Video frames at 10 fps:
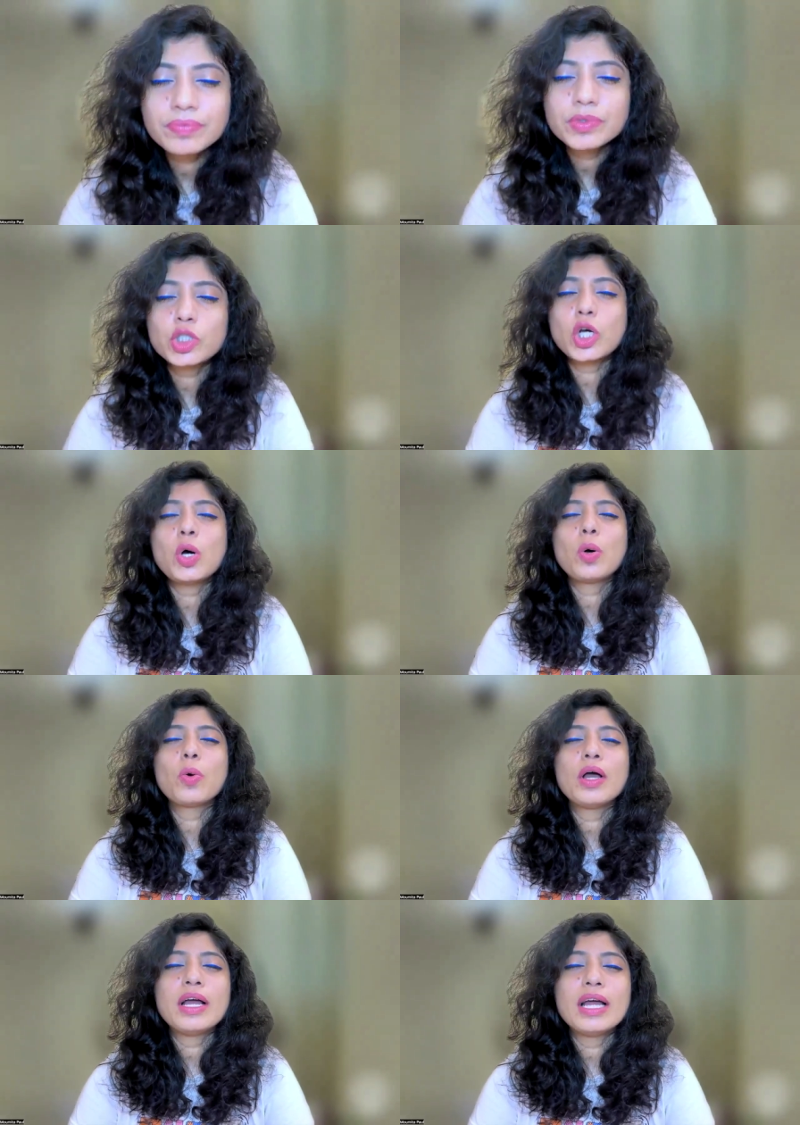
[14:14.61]
So,
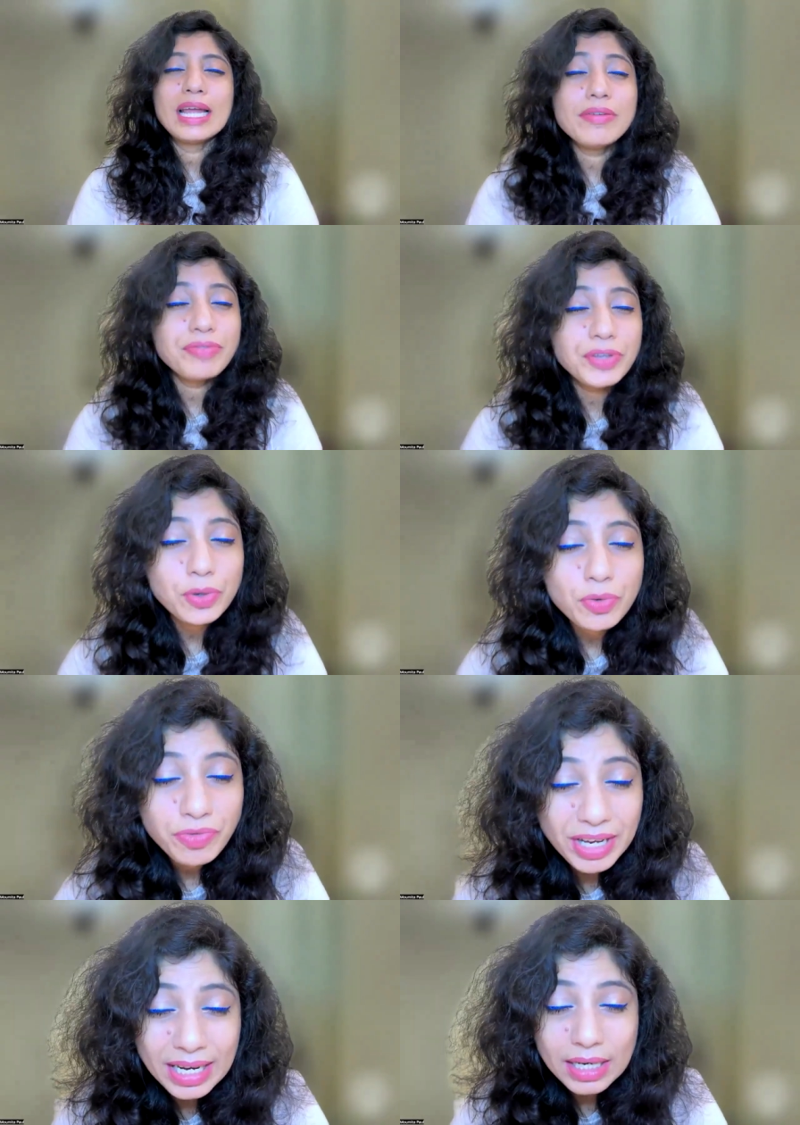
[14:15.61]
if you
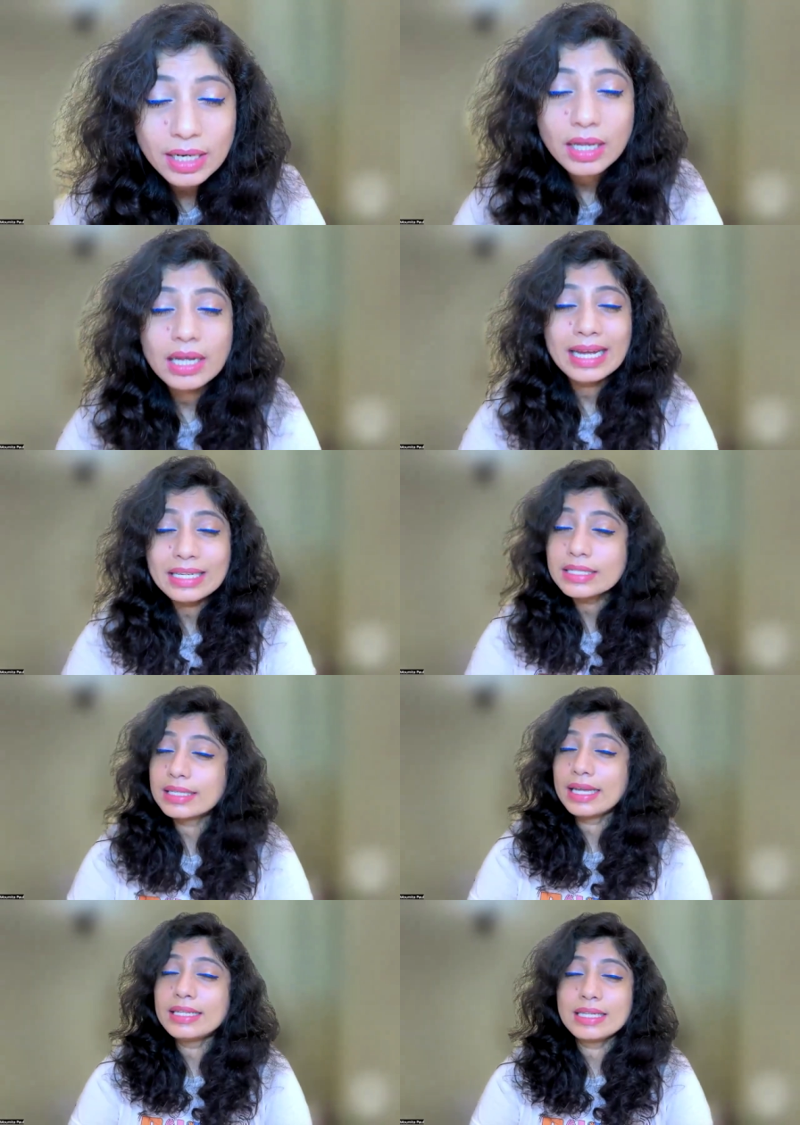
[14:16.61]
feel
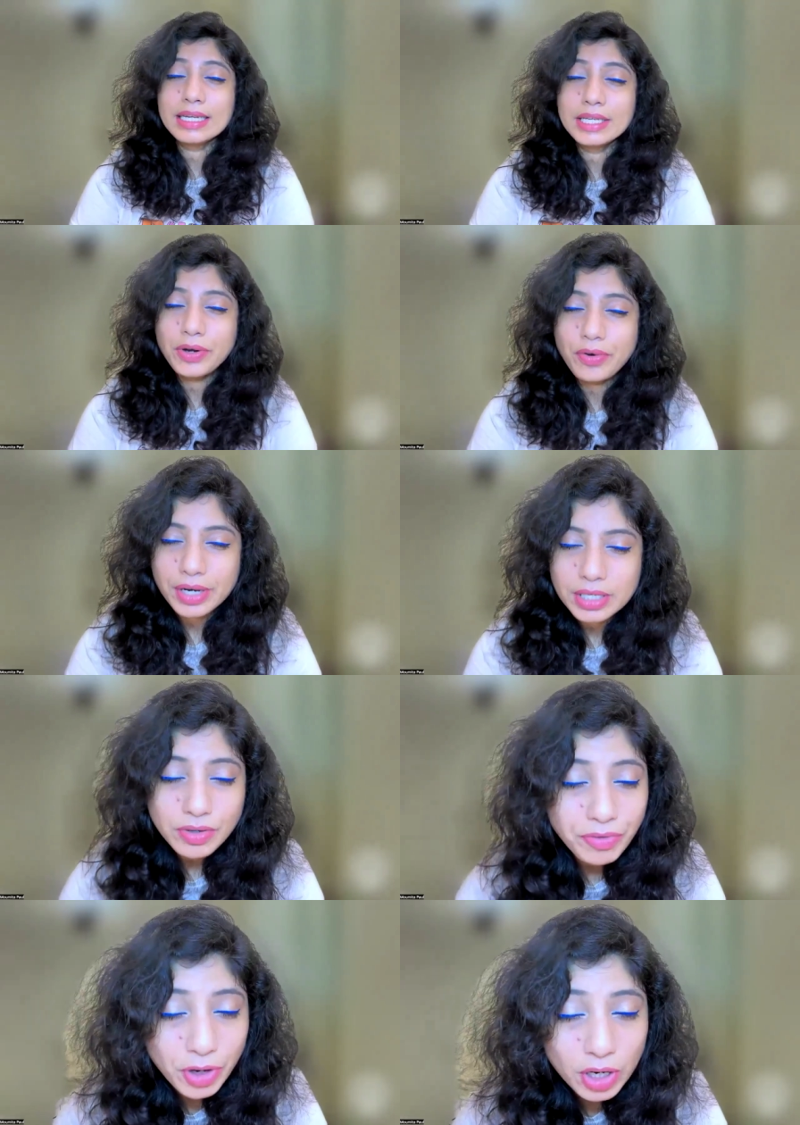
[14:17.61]
intensely curious,
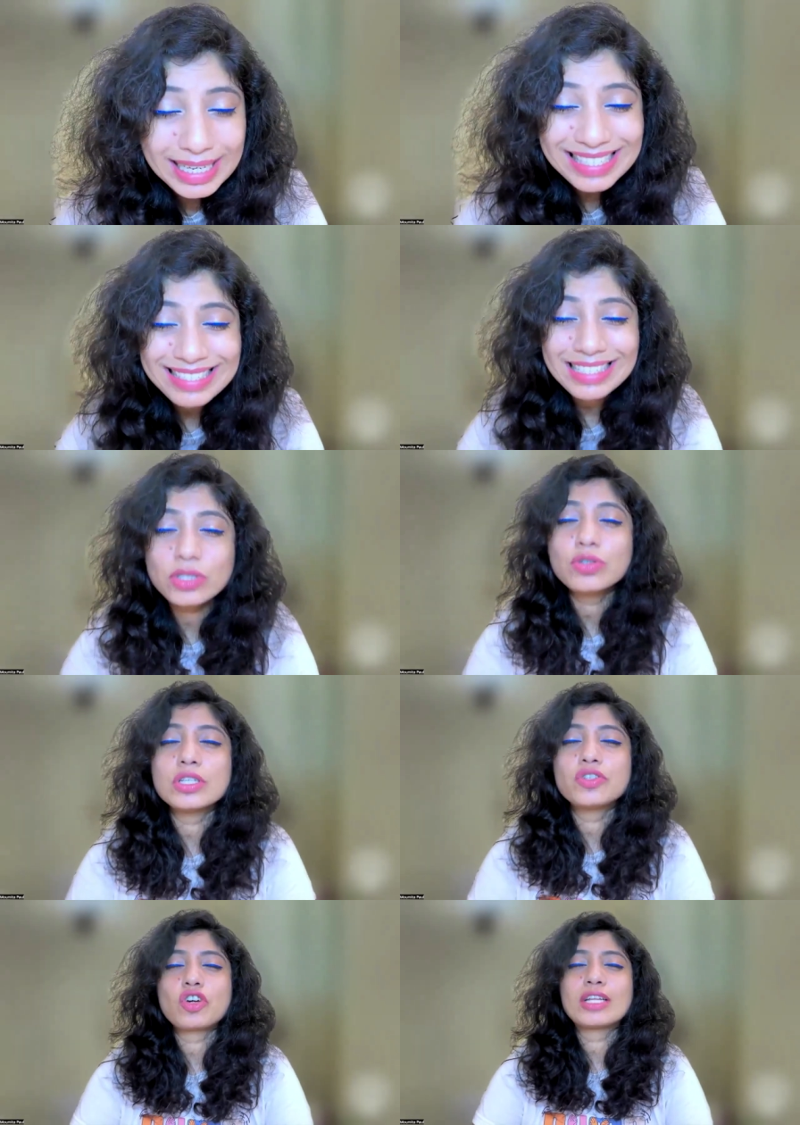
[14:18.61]
if you're listening to
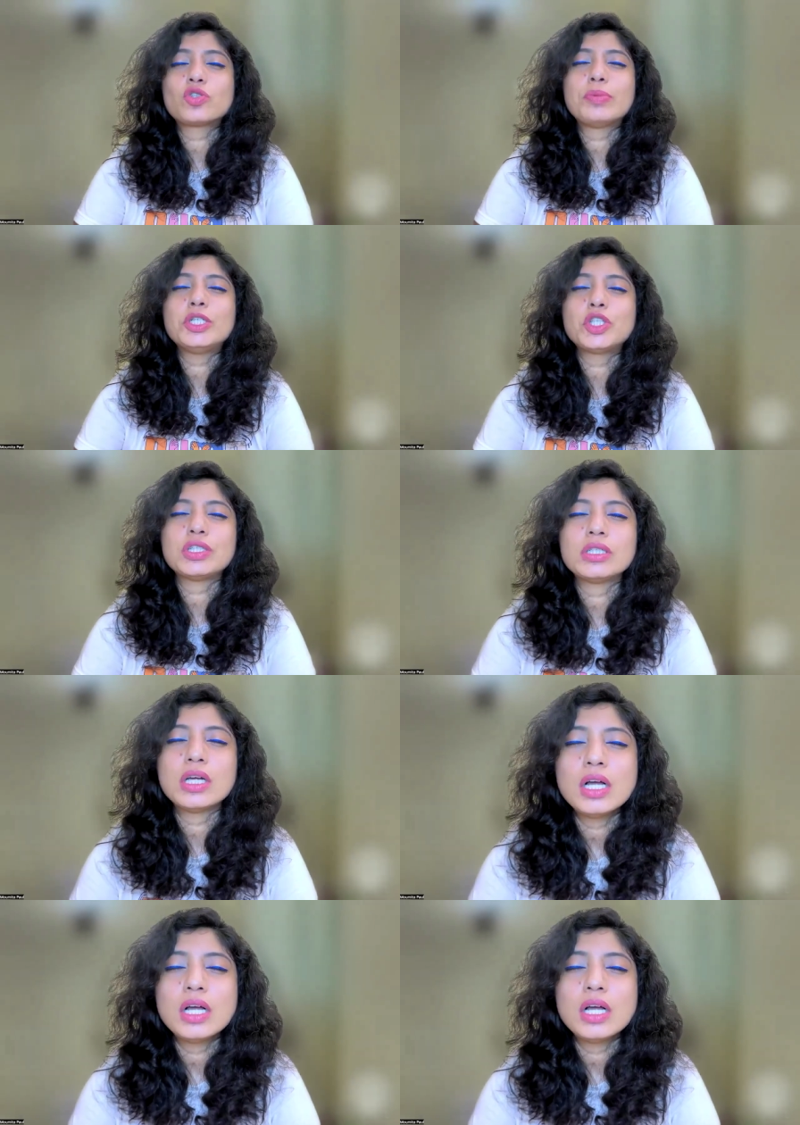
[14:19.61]
this transmission,